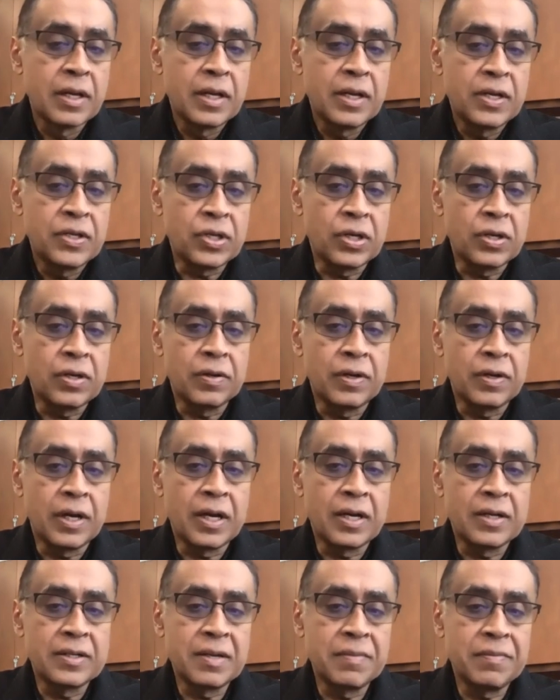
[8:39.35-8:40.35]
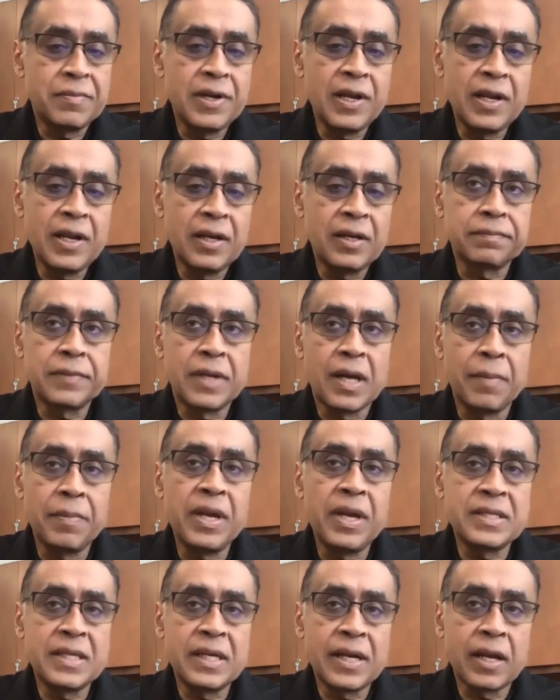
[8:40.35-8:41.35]
So some really
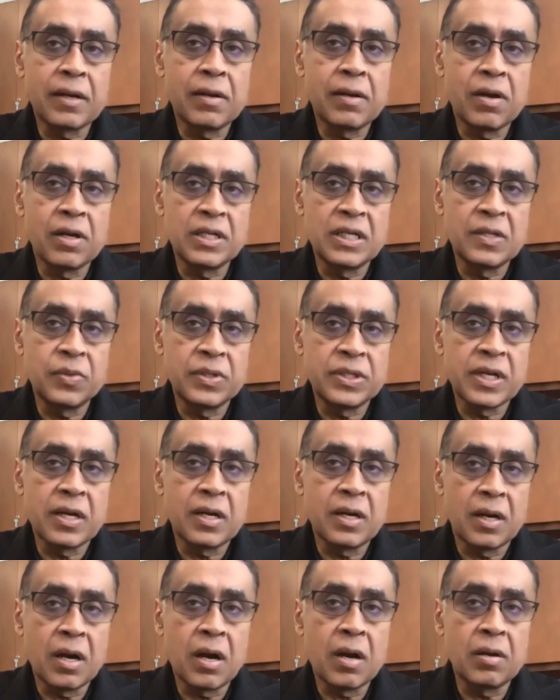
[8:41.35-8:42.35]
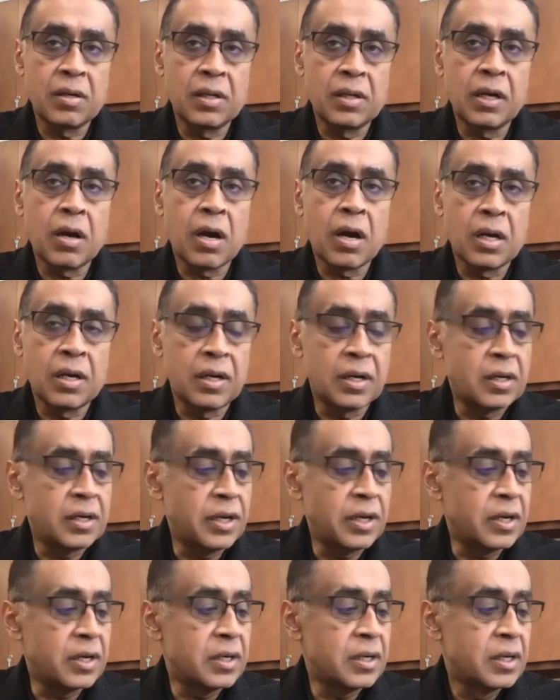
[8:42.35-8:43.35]
amazing technologies which are around the corner
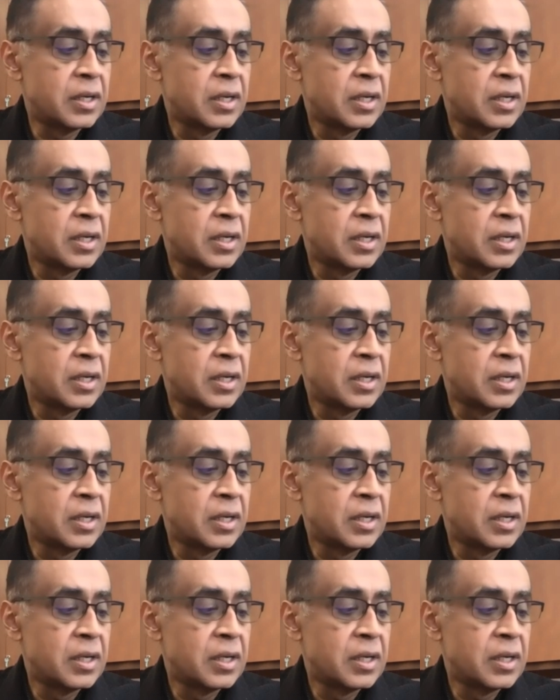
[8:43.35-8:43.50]
here.